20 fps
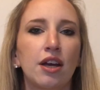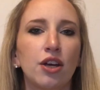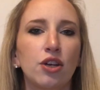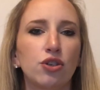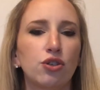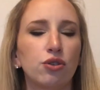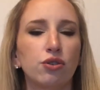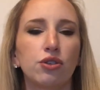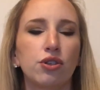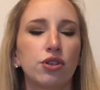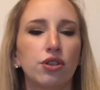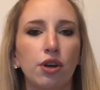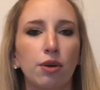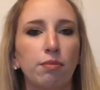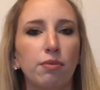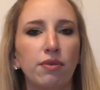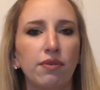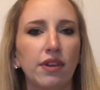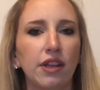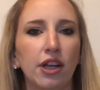she'll just start
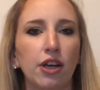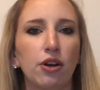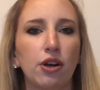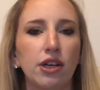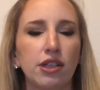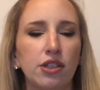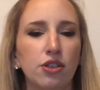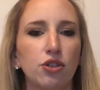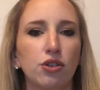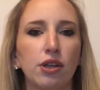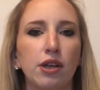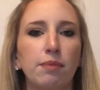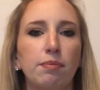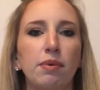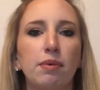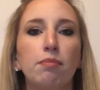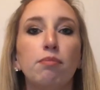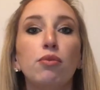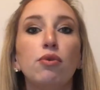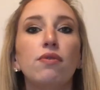moving like crazy and she'll like
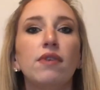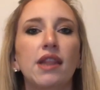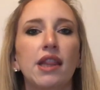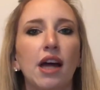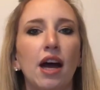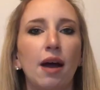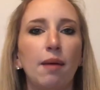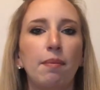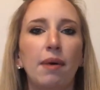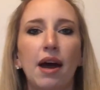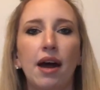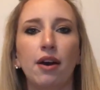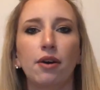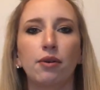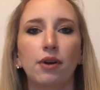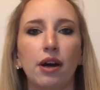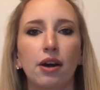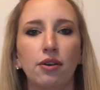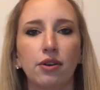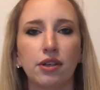be moving the iPad
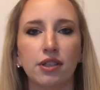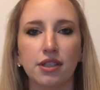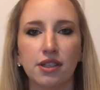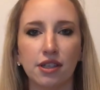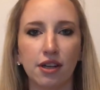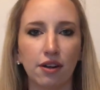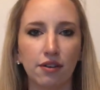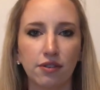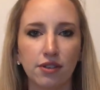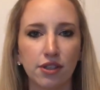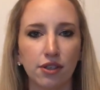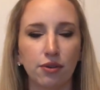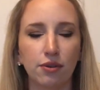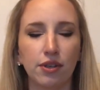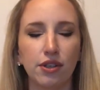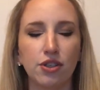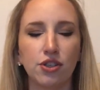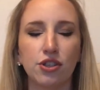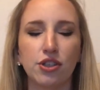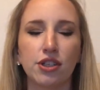around and stuff. So
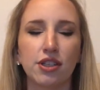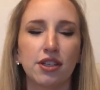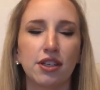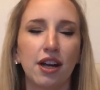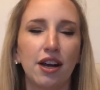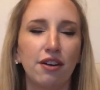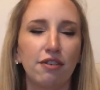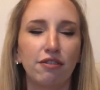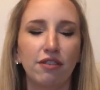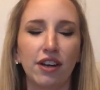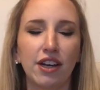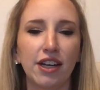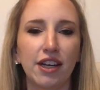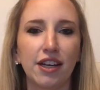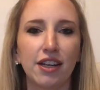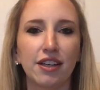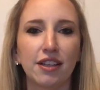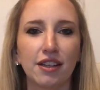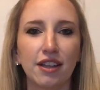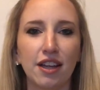it's just kind of
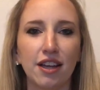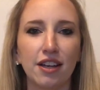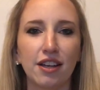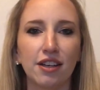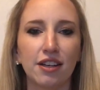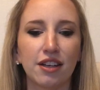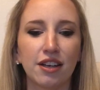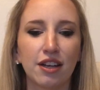funny that